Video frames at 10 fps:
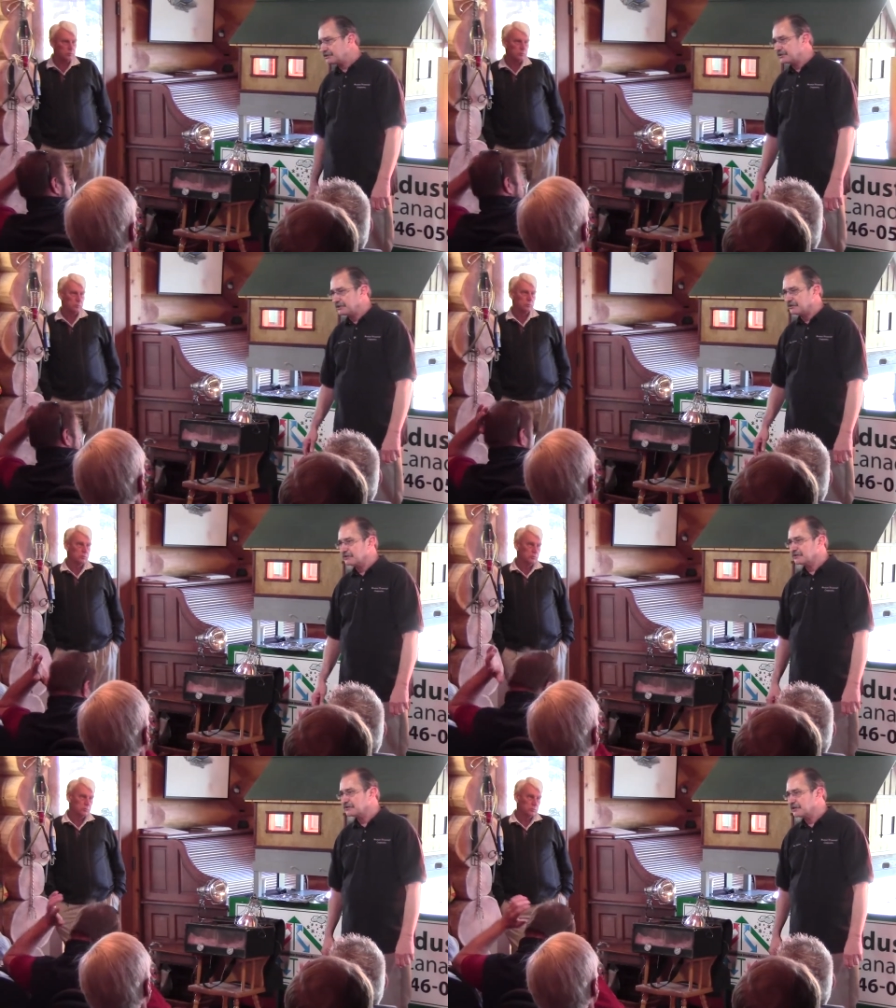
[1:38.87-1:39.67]
you
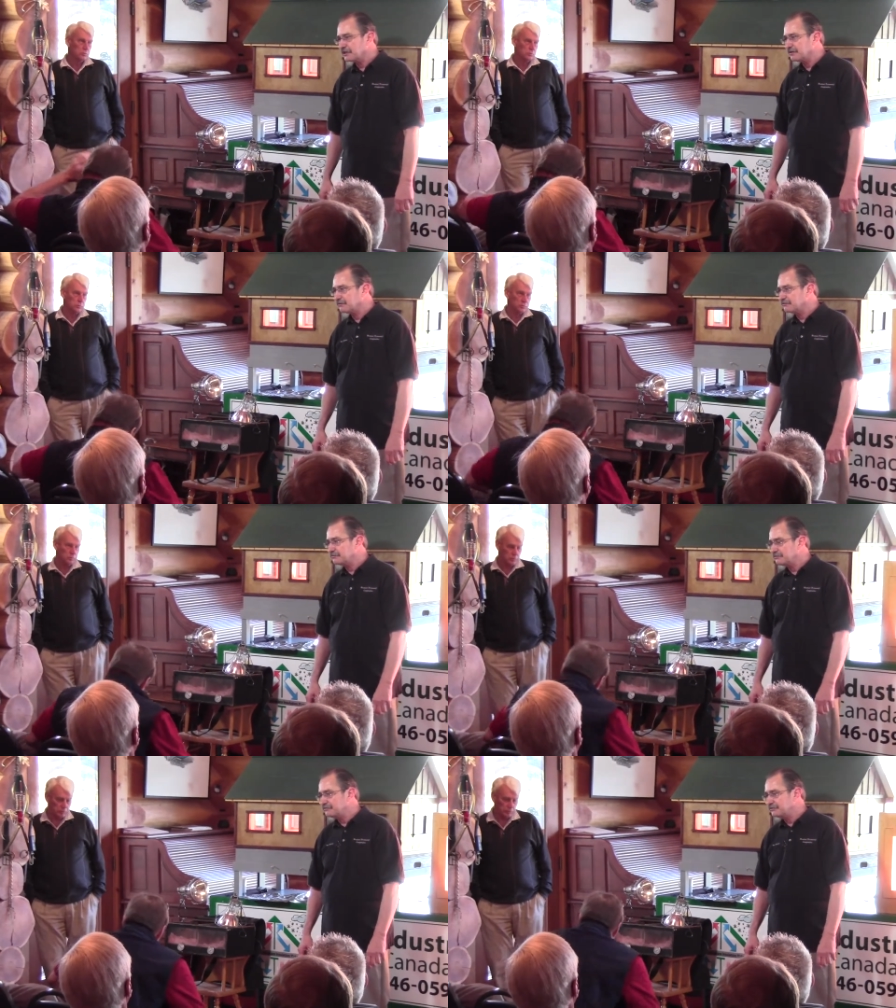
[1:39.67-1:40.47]
here, it,
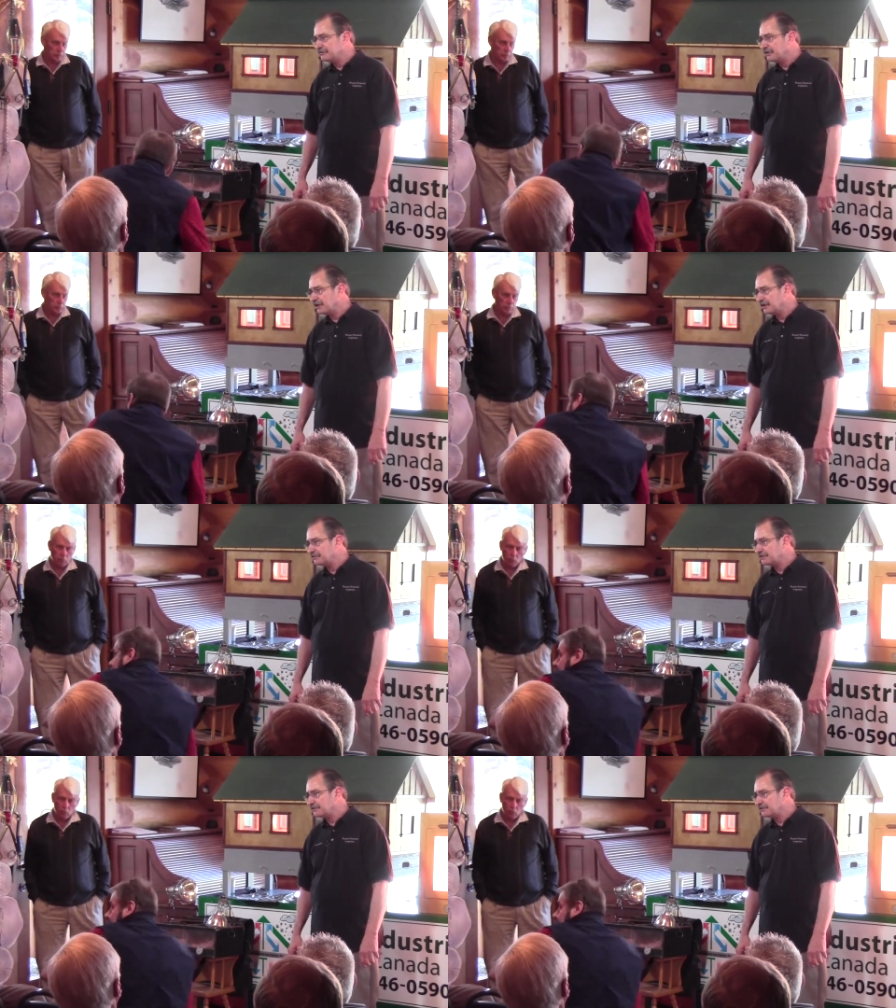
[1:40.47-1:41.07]
uh,